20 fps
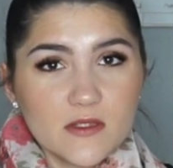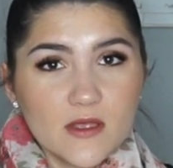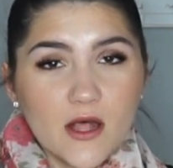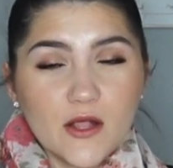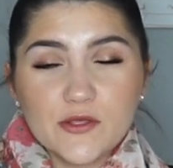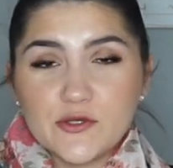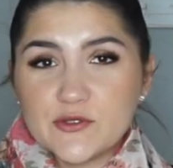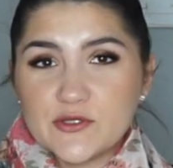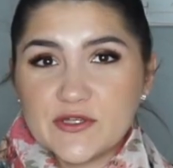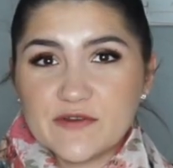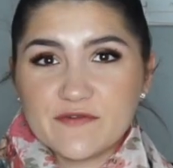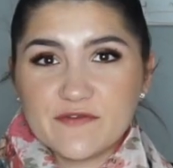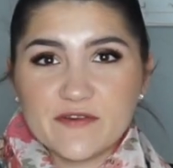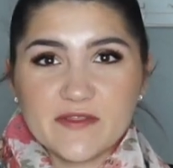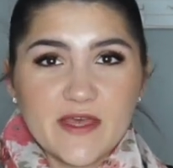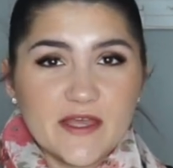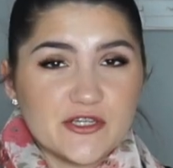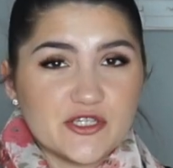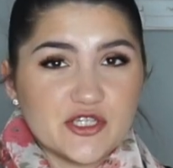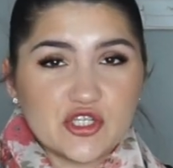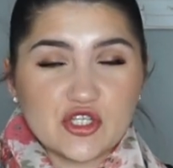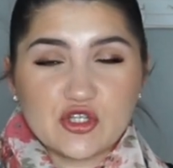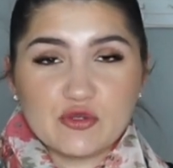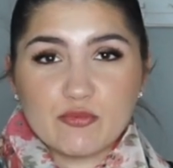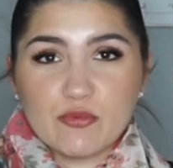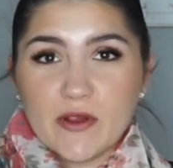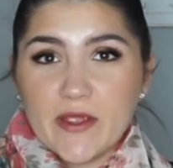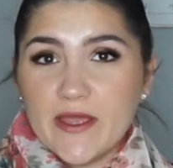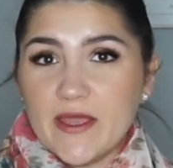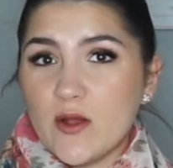I'll use it for that. Just
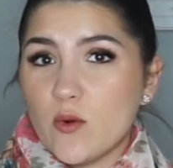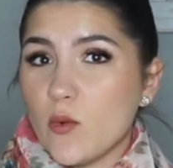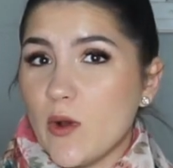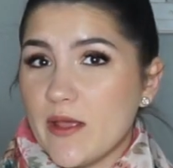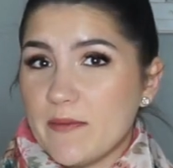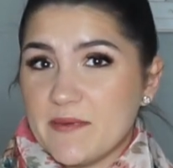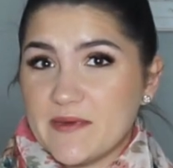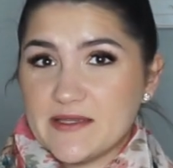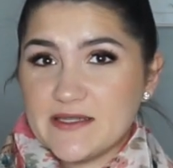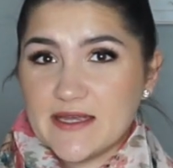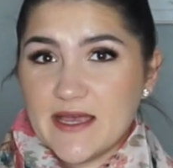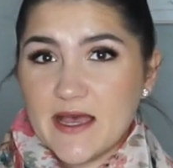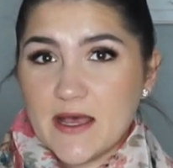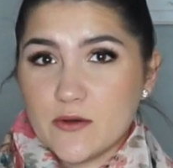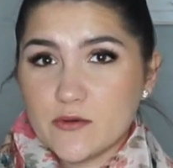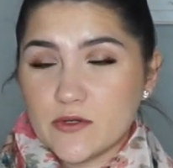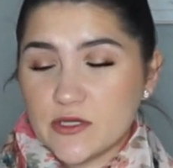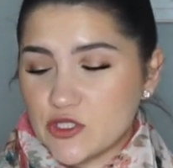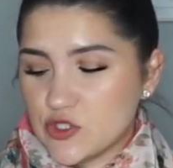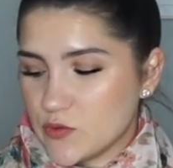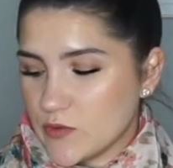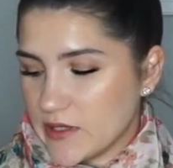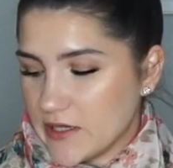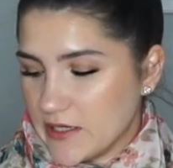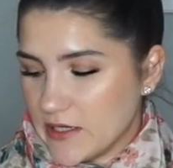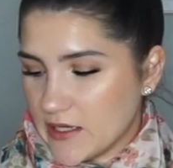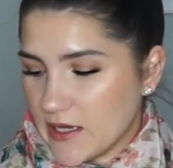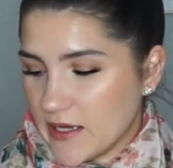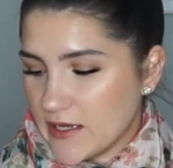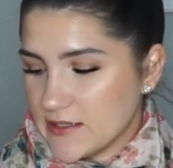spray it and wipe it down. It's
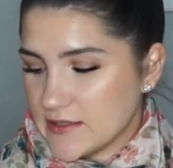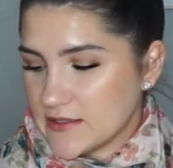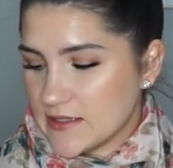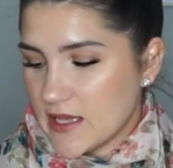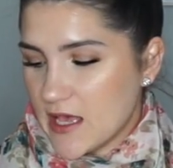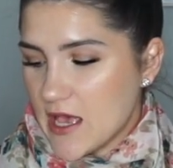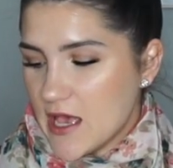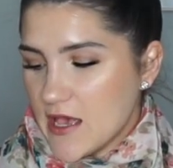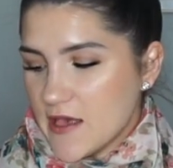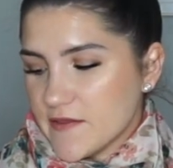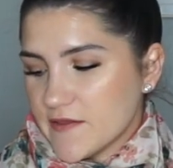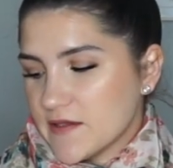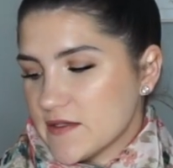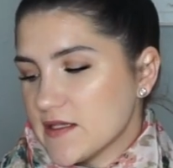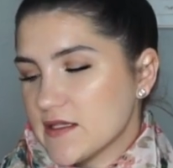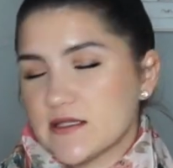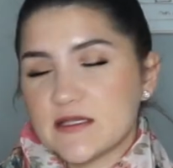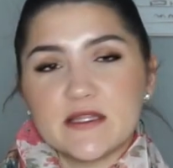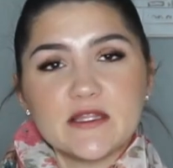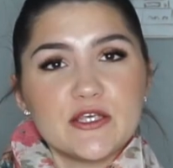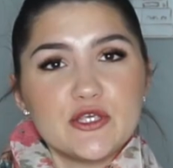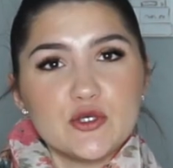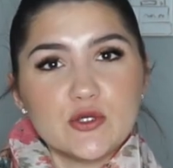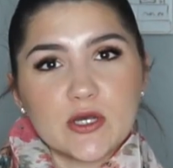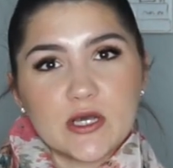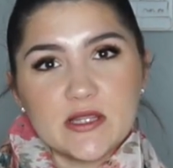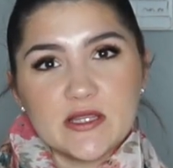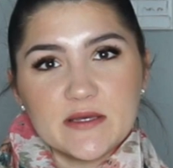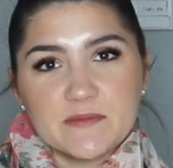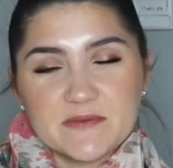really nice. This is in the
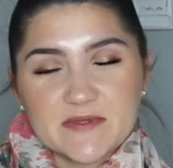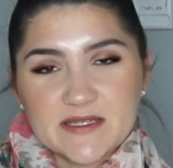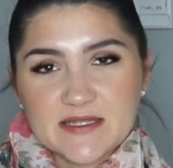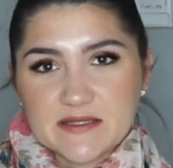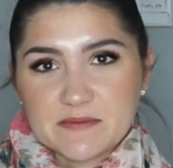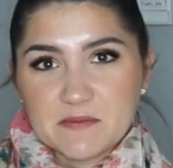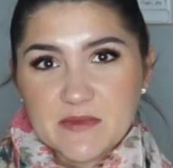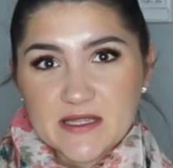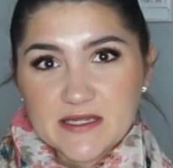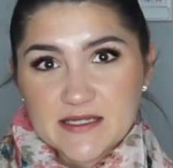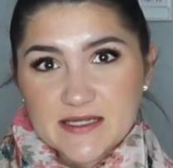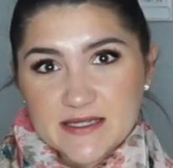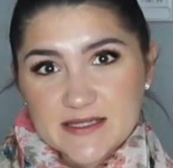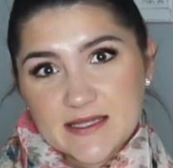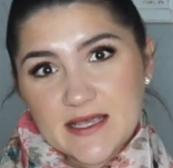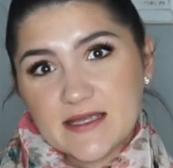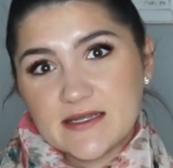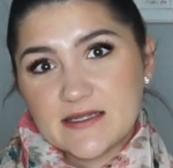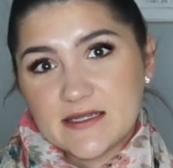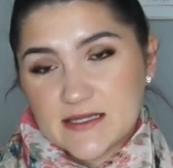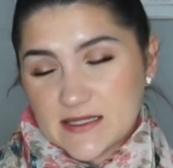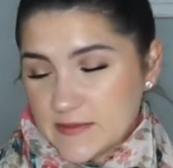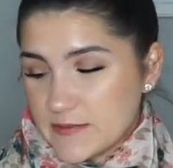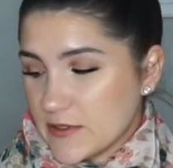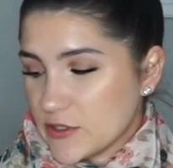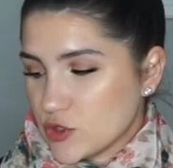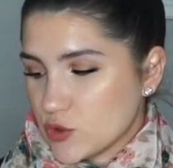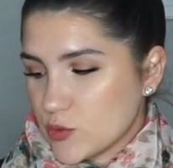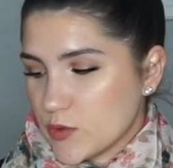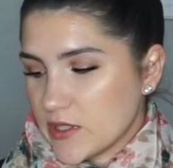eucalyptus mint scent. It
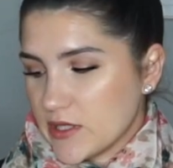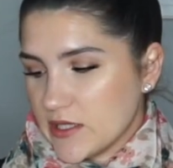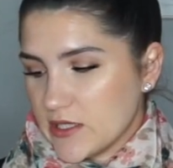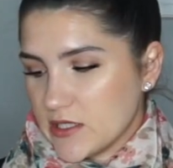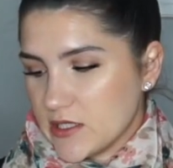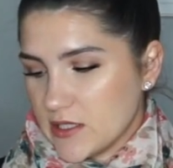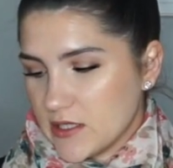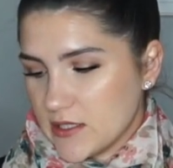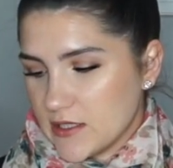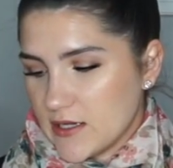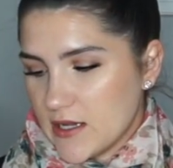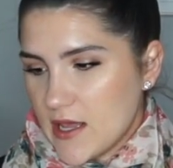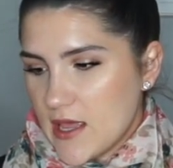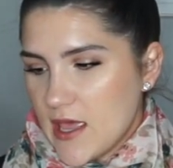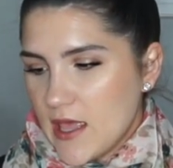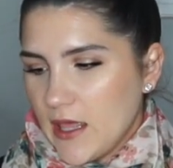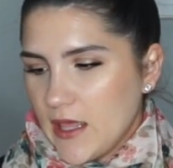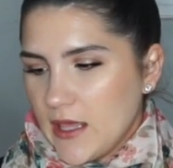smells really good.